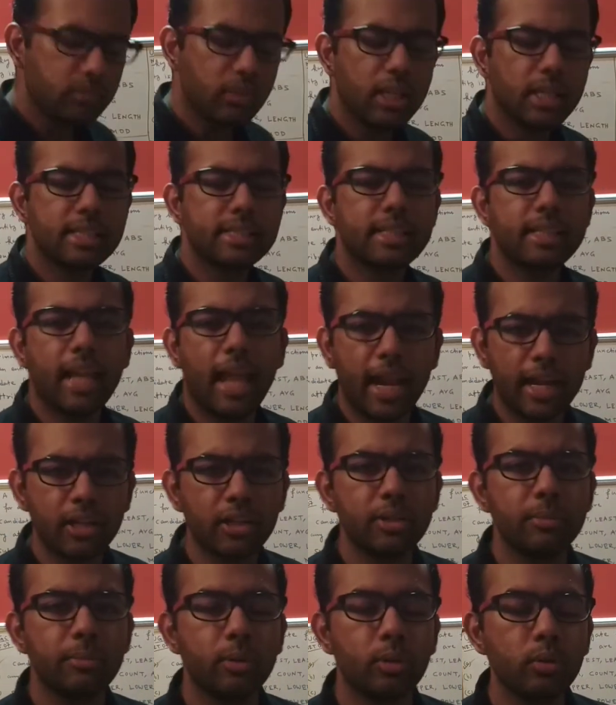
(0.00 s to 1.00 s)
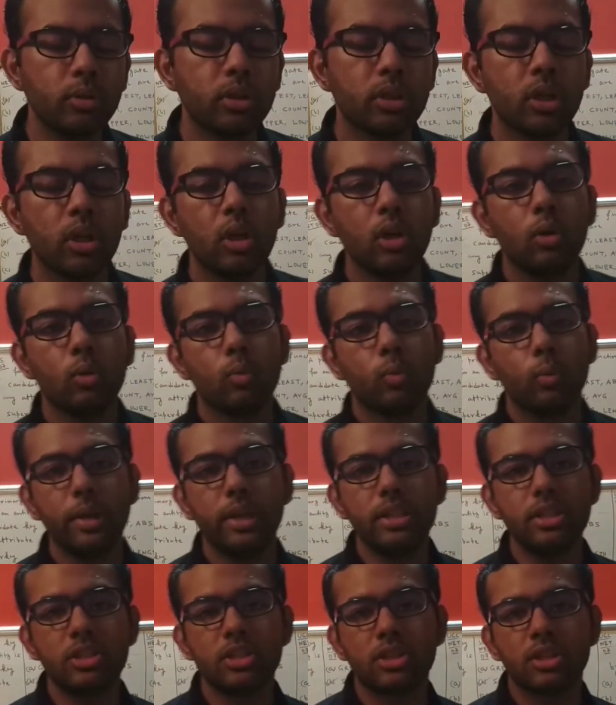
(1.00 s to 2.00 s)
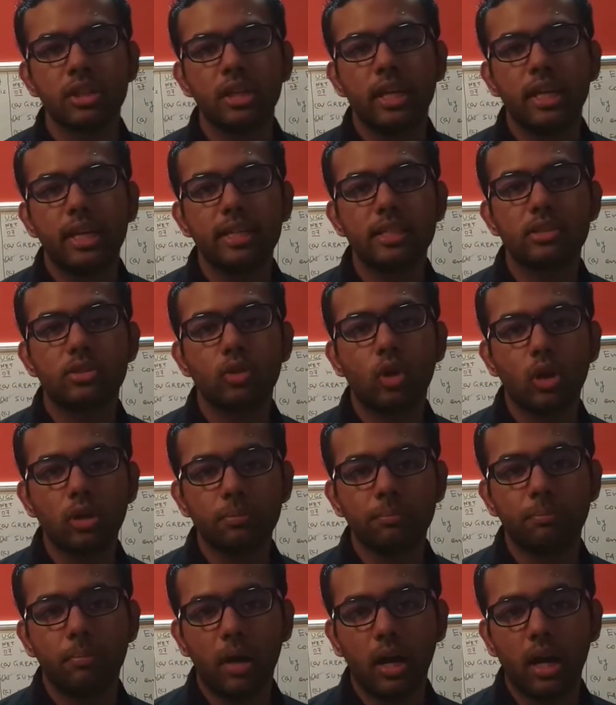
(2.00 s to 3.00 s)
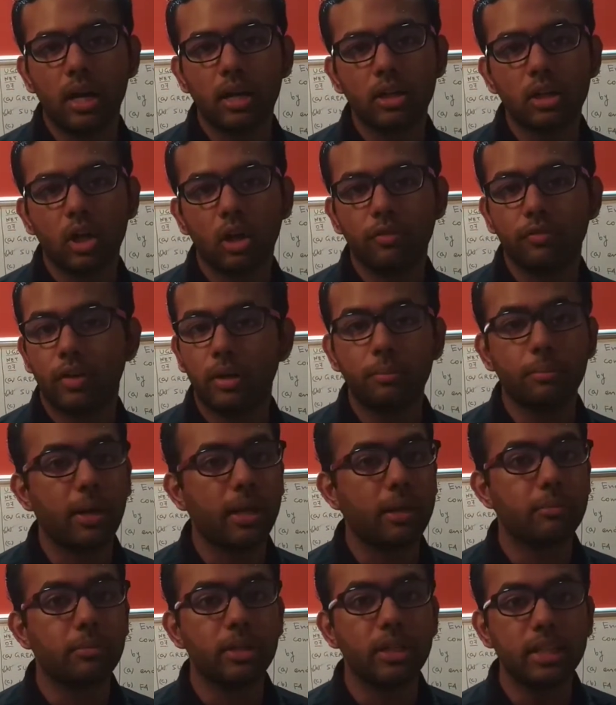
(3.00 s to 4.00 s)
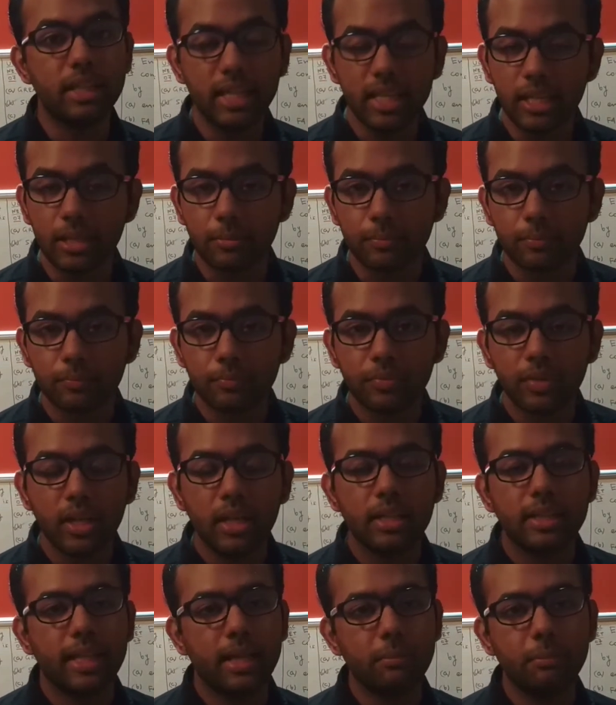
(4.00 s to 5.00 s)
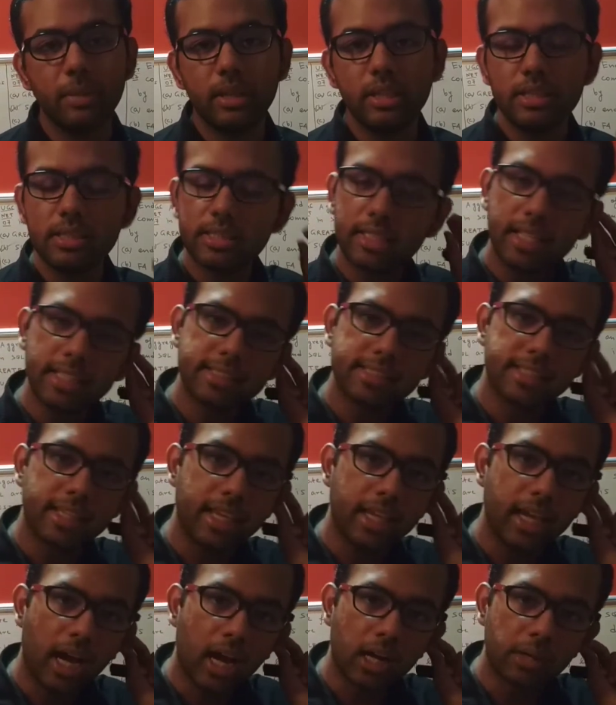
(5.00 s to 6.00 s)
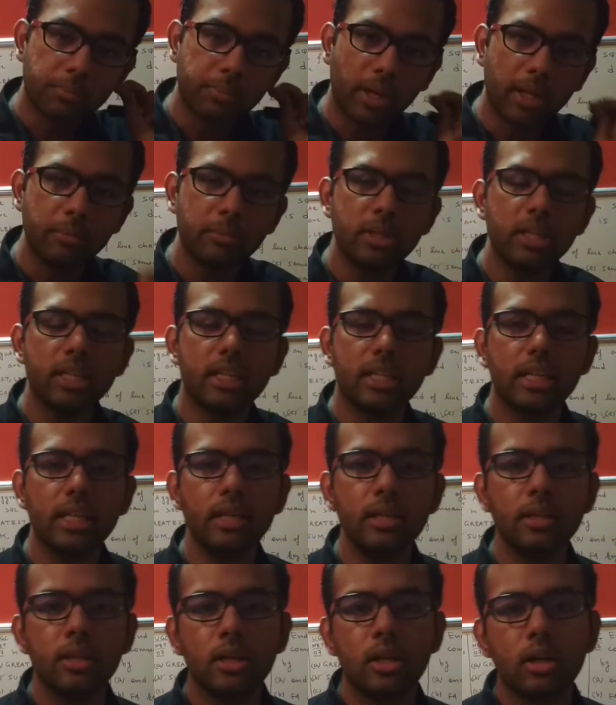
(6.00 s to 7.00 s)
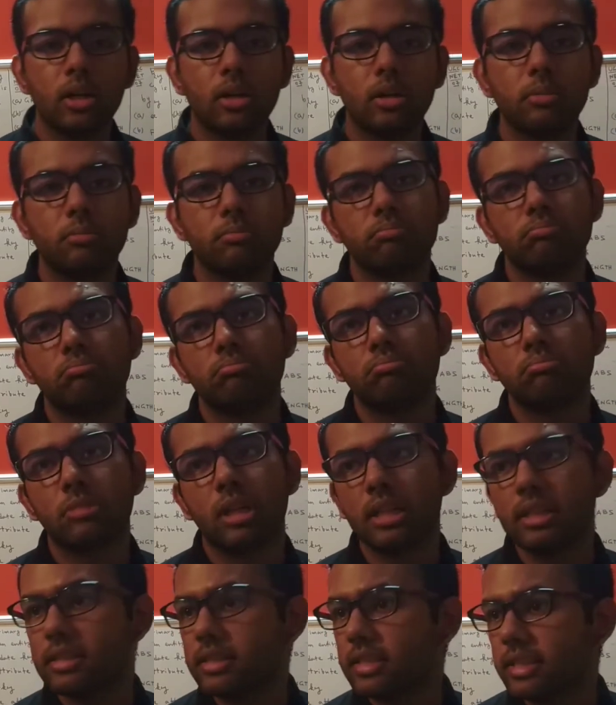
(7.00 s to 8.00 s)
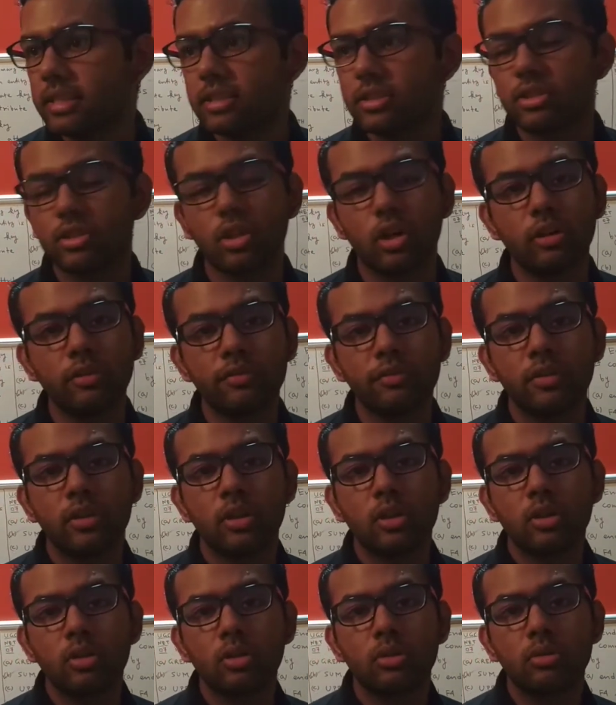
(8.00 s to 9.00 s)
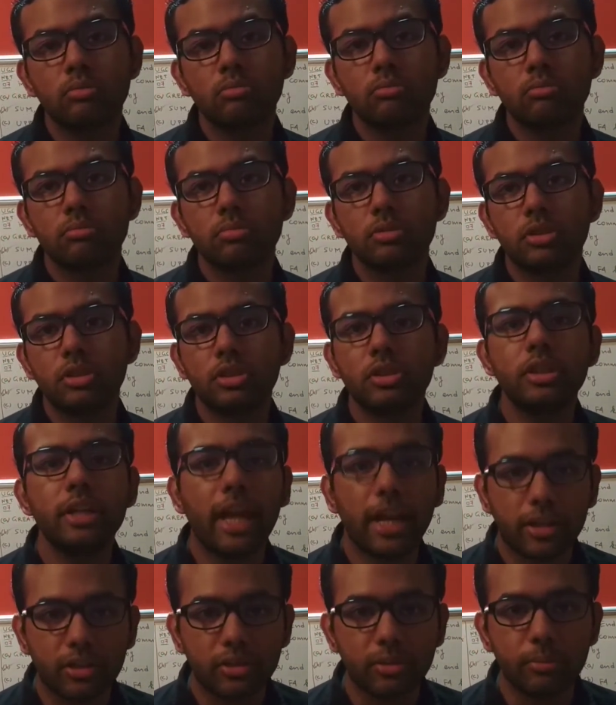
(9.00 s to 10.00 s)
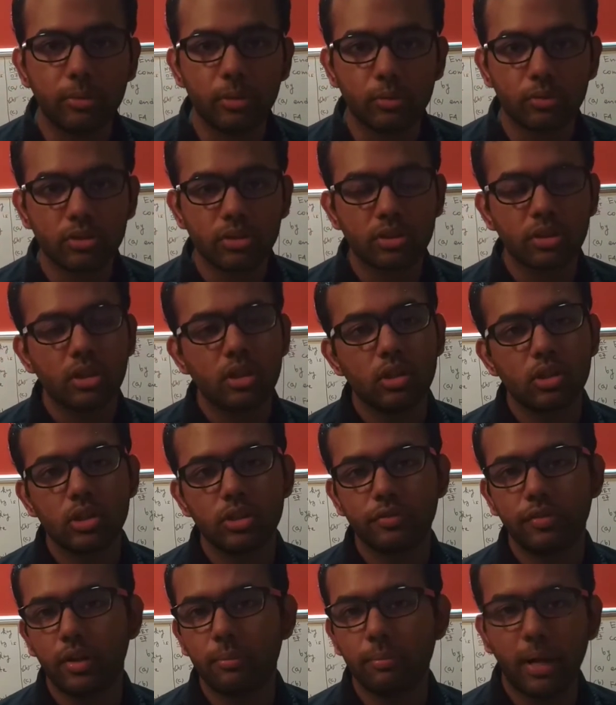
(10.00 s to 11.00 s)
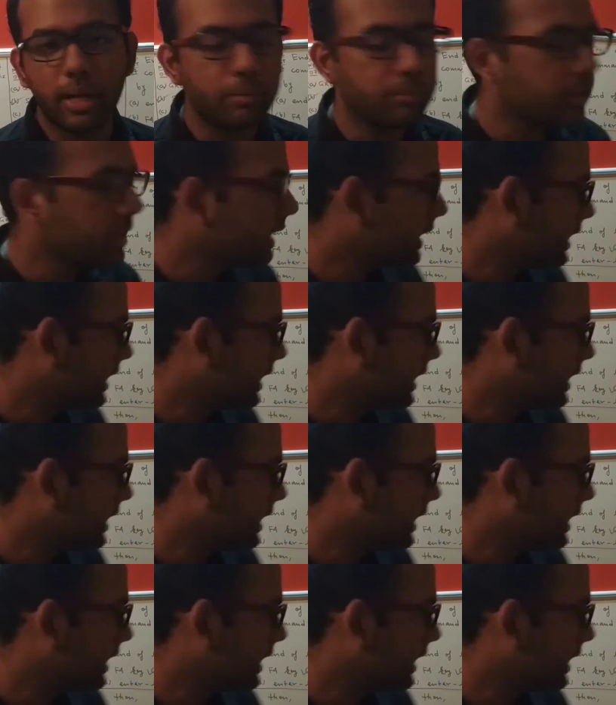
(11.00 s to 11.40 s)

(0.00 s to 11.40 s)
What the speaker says: is an attribute which is not part of our primary key. That means, let's say our primary key consists of 3 attributes. So if our primary